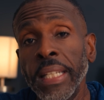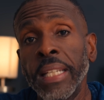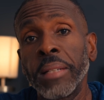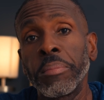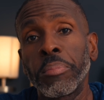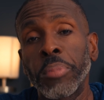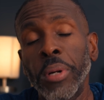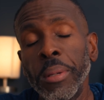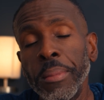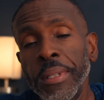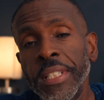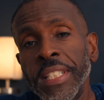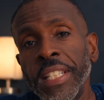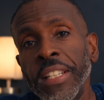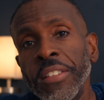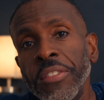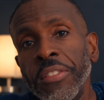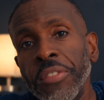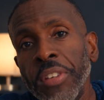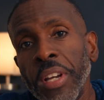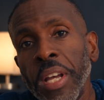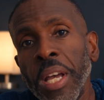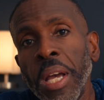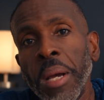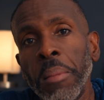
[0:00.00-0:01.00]
and primitive,
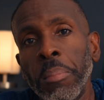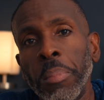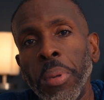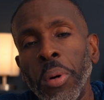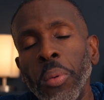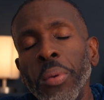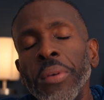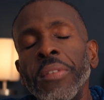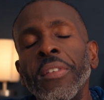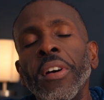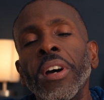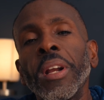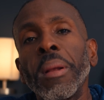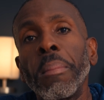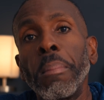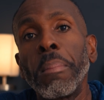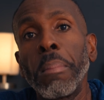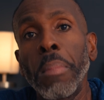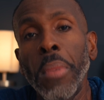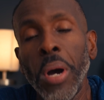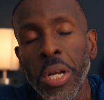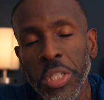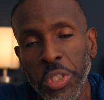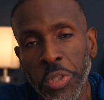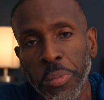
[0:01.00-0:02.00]
but we've got a
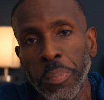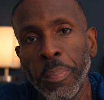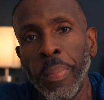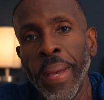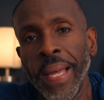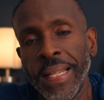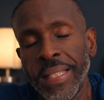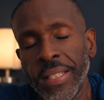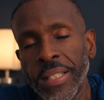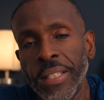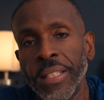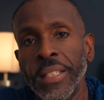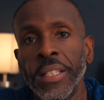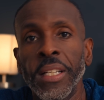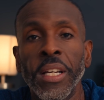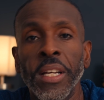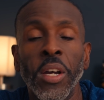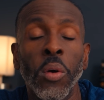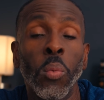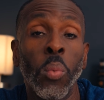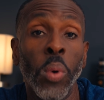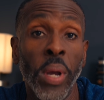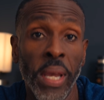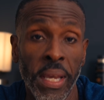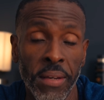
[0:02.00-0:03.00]
much better
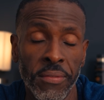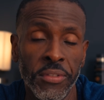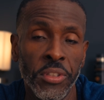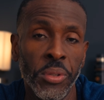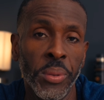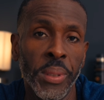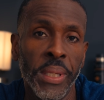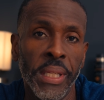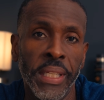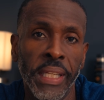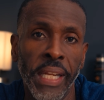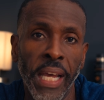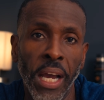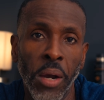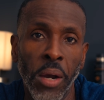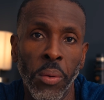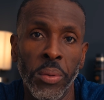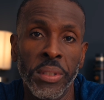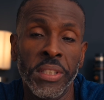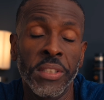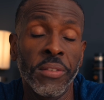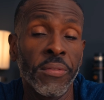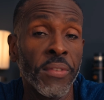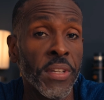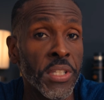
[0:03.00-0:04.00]
way of doing it now
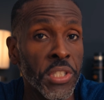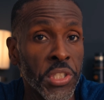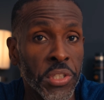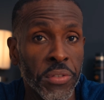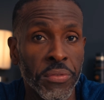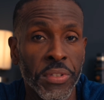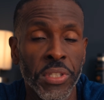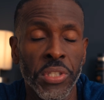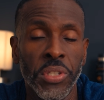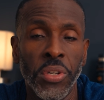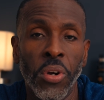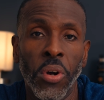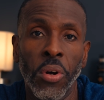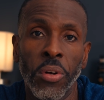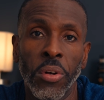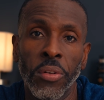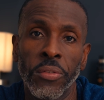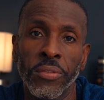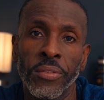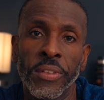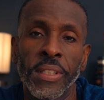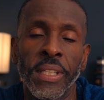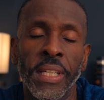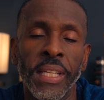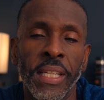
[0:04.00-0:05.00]
with Davinci Resolve.
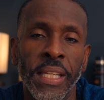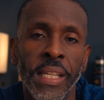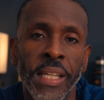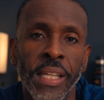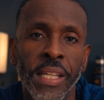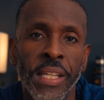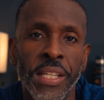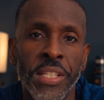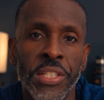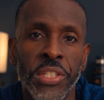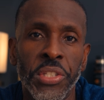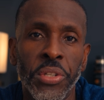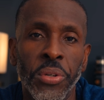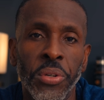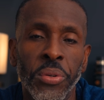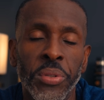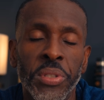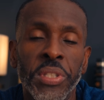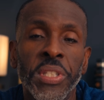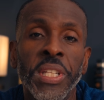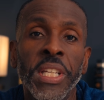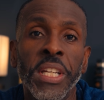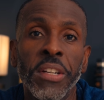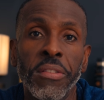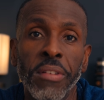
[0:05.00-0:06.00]
So
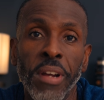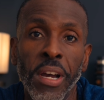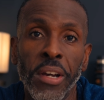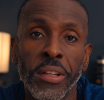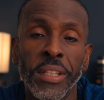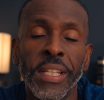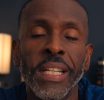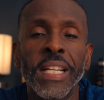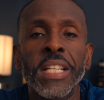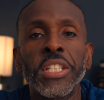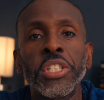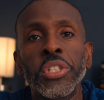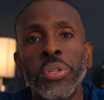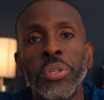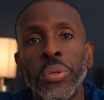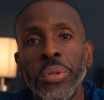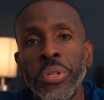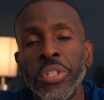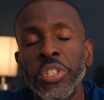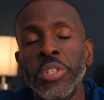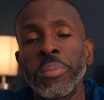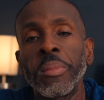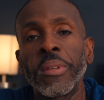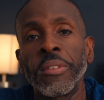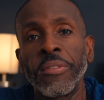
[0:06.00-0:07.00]
stick around and I'll show you
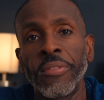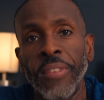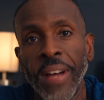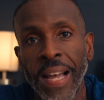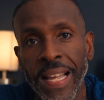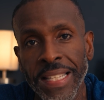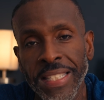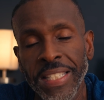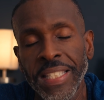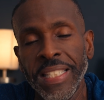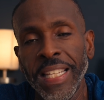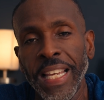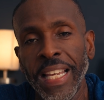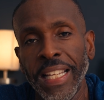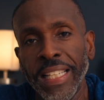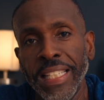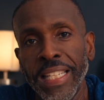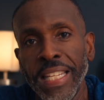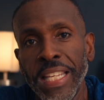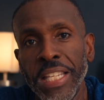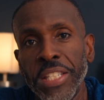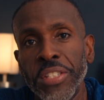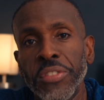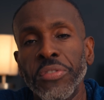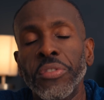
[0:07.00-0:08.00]
some advanced
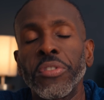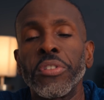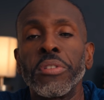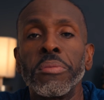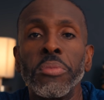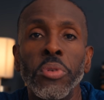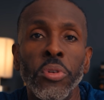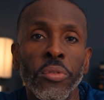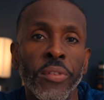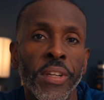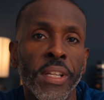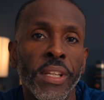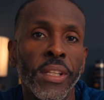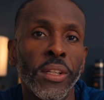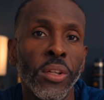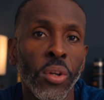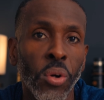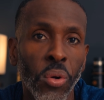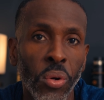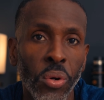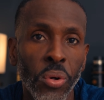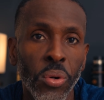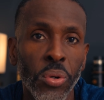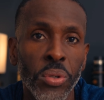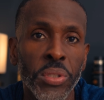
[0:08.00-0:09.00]
techniques for removing
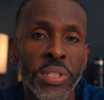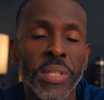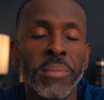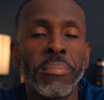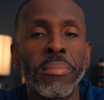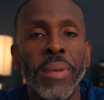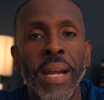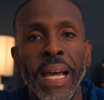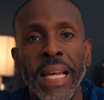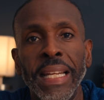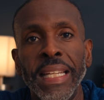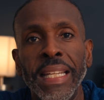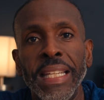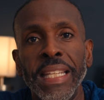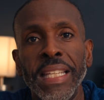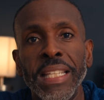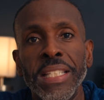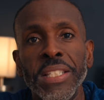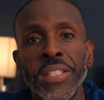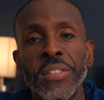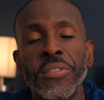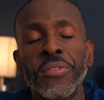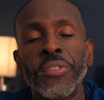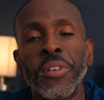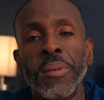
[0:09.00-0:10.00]
logos and
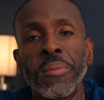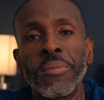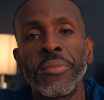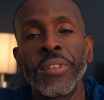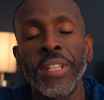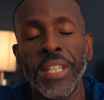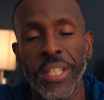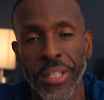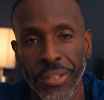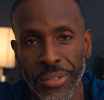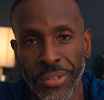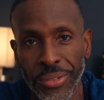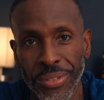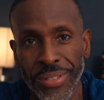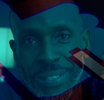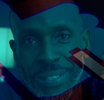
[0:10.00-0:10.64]
brandings from videos.